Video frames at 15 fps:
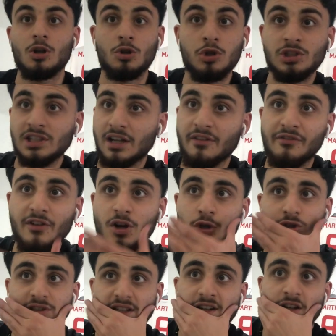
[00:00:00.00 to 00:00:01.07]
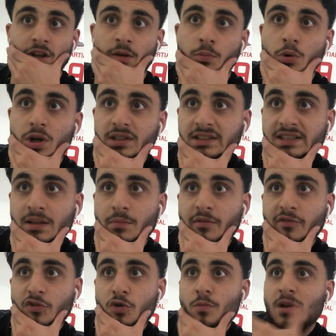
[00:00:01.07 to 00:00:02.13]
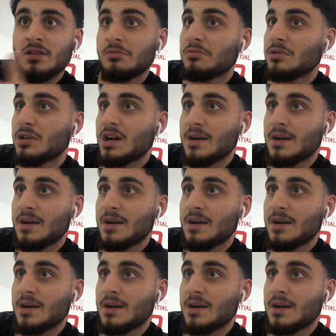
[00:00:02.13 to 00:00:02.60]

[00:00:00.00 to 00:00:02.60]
Looks like a very good tackler, boy. I said before, man,